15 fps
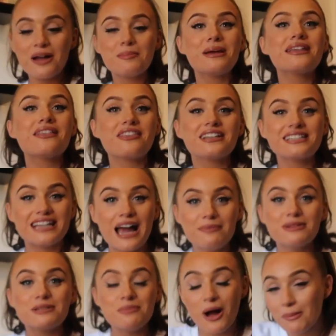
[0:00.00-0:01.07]
I mean, the
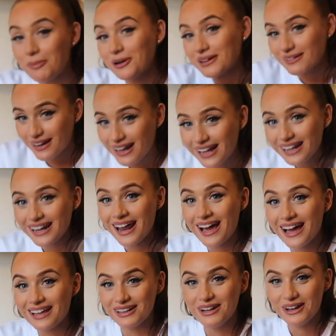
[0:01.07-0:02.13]
same as mine, but
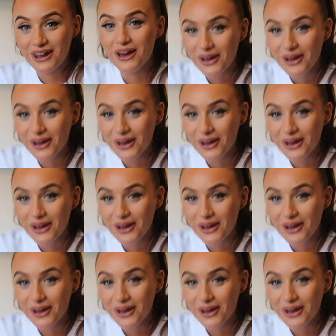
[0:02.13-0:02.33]
cleaner.